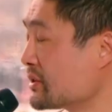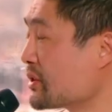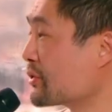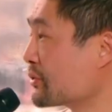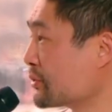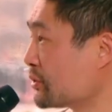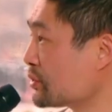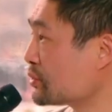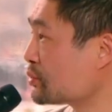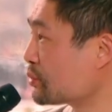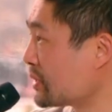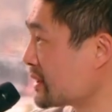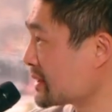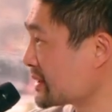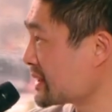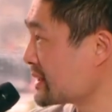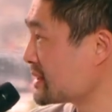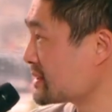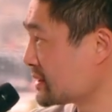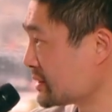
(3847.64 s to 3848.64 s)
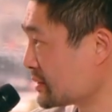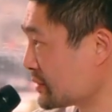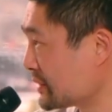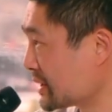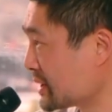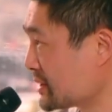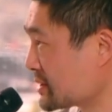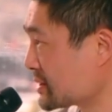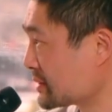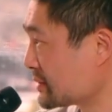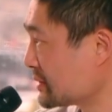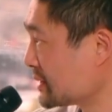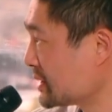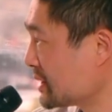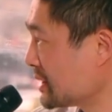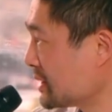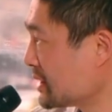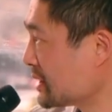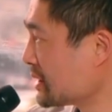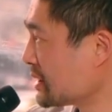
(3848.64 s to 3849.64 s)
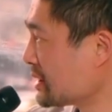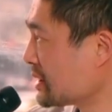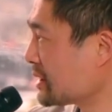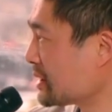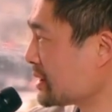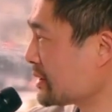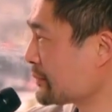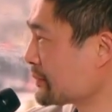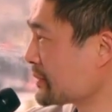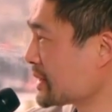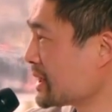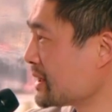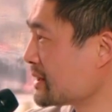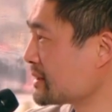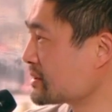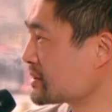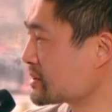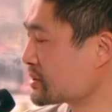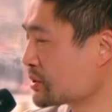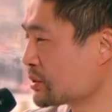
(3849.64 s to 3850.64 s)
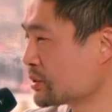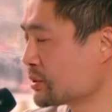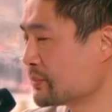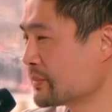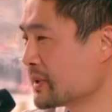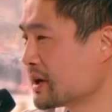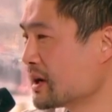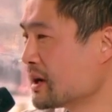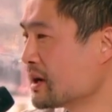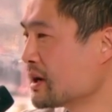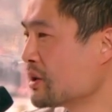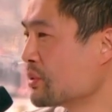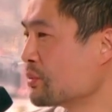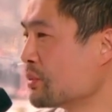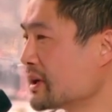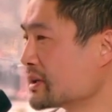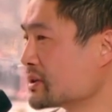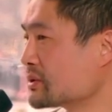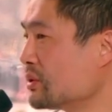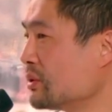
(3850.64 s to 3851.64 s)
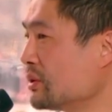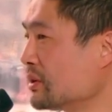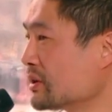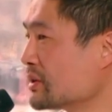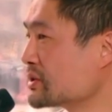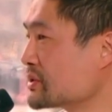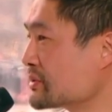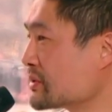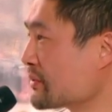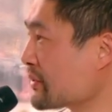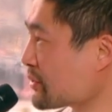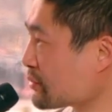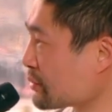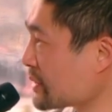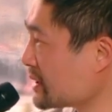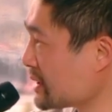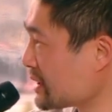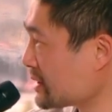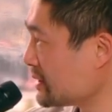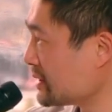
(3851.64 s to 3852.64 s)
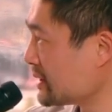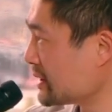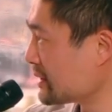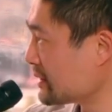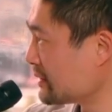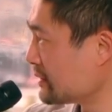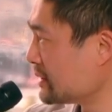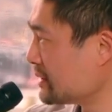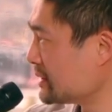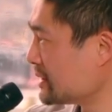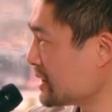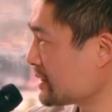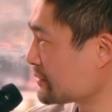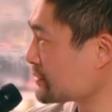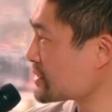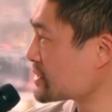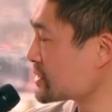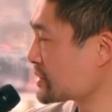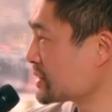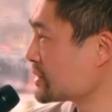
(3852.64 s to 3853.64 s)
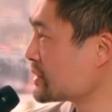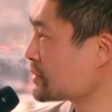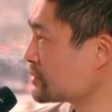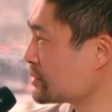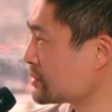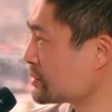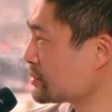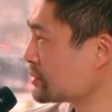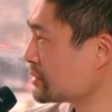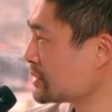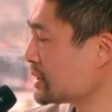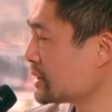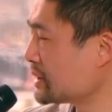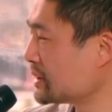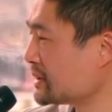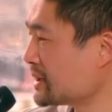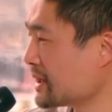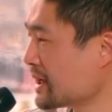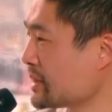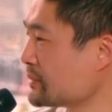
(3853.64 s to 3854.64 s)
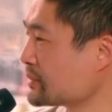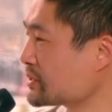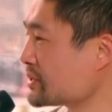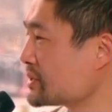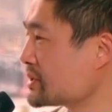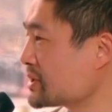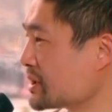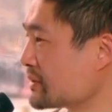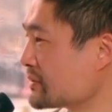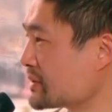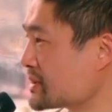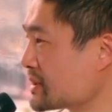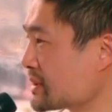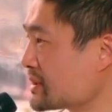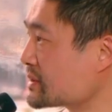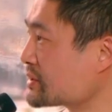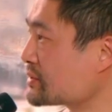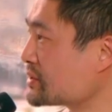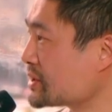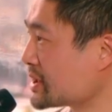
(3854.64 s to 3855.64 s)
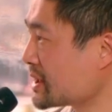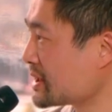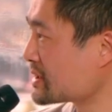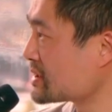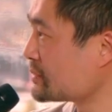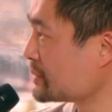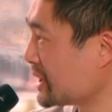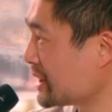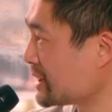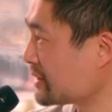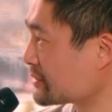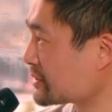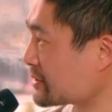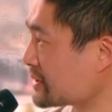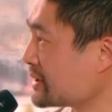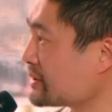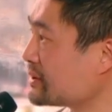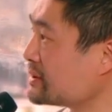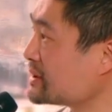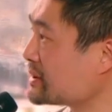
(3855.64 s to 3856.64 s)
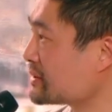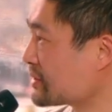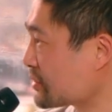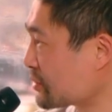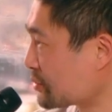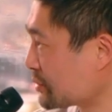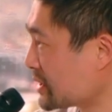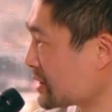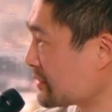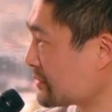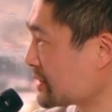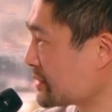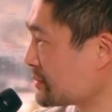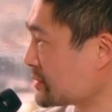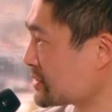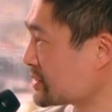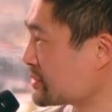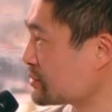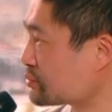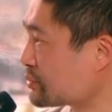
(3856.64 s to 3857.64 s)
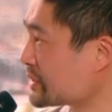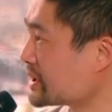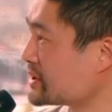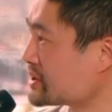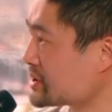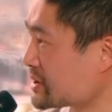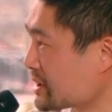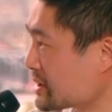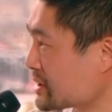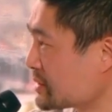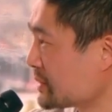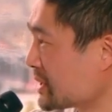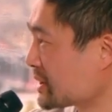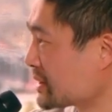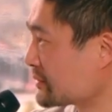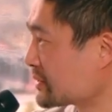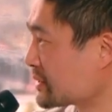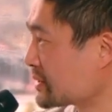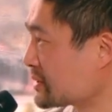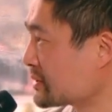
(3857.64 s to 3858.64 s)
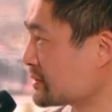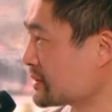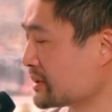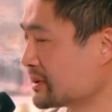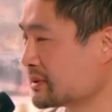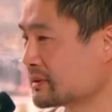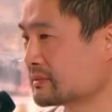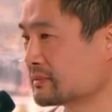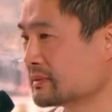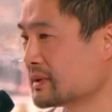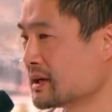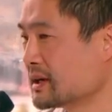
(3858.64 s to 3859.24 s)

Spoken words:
the third one is innovation. And so what all of the three levers that the aim to achieve is to change behavior. And you need the three of them to really change behavior, you know,